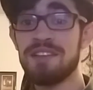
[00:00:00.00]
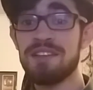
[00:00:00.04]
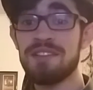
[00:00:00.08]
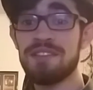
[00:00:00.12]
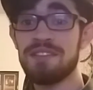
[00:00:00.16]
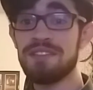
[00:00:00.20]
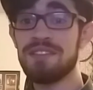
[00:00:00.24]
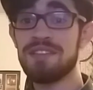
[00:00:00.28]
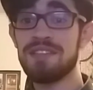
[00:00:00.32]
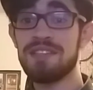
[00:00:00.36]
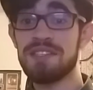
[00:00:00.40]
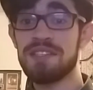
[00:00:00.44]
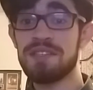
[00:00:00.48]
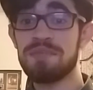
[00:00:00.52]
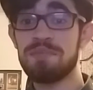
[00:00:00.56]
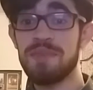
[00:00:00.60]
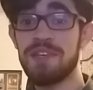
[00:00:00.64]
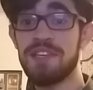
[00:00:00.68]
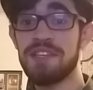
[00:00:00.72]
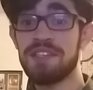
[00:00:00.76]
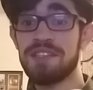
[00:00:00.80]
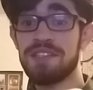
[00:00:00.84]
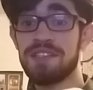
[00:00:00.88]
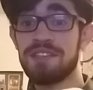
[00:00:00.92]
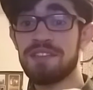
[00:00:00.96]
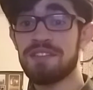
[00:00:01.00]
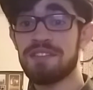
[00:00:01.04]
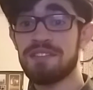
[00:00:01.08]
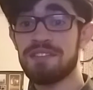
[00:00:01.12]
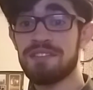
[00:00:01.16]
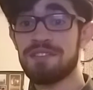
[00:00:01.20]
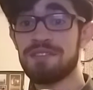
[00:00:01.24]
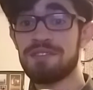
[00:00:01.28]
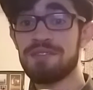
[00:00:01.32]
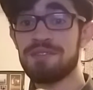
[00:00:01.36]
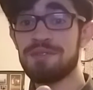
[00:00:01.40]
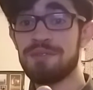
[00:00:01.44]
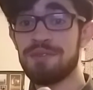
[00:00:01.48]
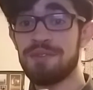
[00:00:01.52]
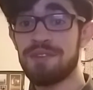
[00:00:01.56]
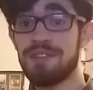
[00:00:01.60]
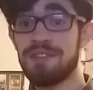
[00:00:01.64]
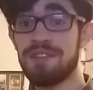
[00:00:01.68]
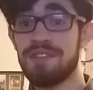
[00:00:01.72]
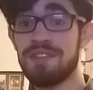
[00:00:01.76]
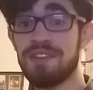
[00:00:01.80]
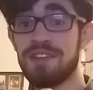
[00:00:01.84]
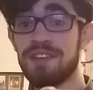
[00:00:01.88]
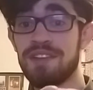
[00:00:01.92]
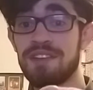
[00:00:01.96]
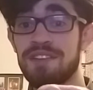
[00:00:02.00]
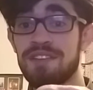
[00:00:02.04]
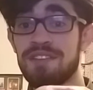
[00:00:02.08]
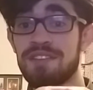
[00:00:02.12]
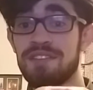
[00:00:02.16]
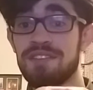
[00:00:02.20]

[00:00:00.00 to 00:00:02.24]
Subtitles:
this basic sort of thing.